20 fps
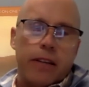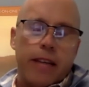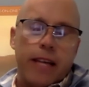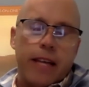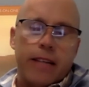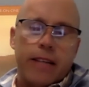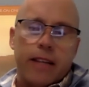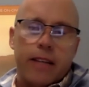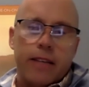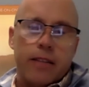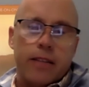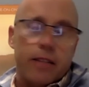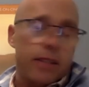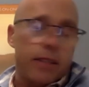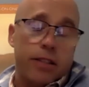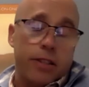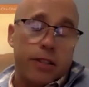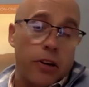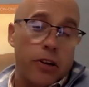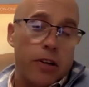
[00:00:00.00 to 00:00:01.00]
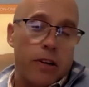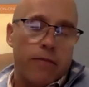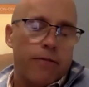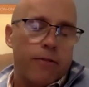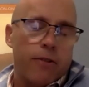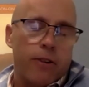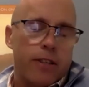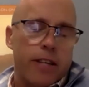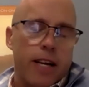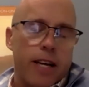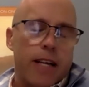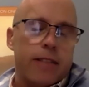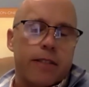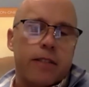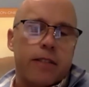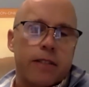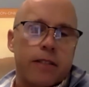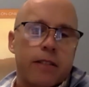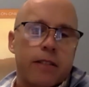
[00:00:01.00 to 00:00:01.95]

that test. It's studying for a test.